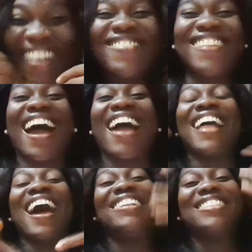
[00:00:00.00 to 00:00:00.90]
right,
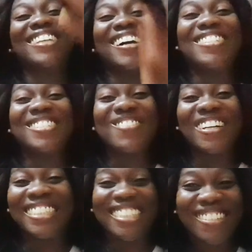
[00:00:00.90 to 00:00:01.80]
I thought you
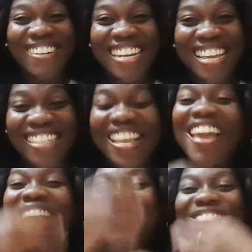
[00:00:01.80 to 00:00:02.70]
were doing it.
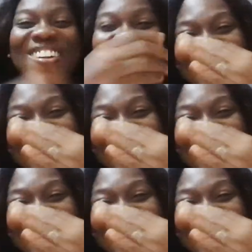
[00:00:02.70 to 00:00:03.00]
Roll